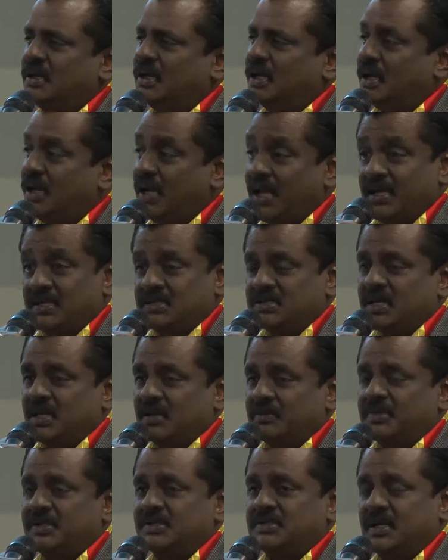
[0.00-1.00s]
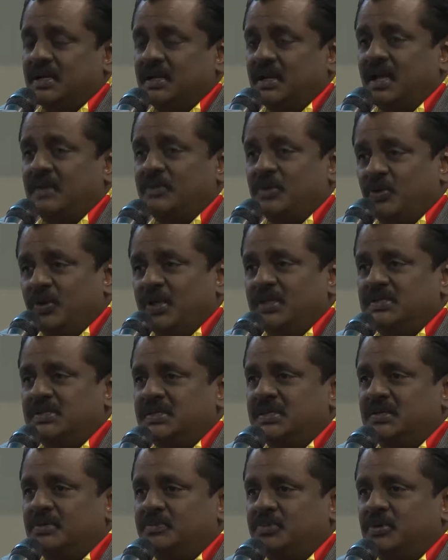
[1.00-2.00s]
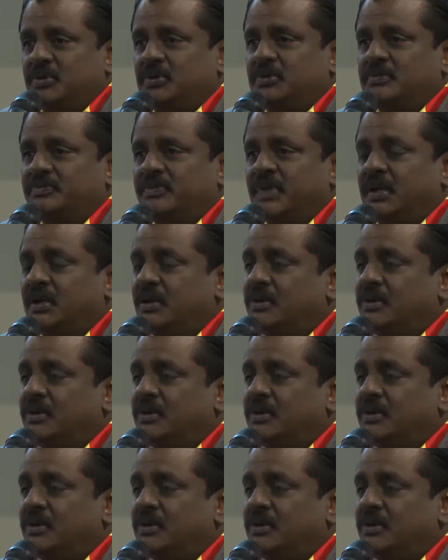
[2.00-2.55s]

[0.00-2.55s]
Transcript: and landscapers. And I'm going to Singapore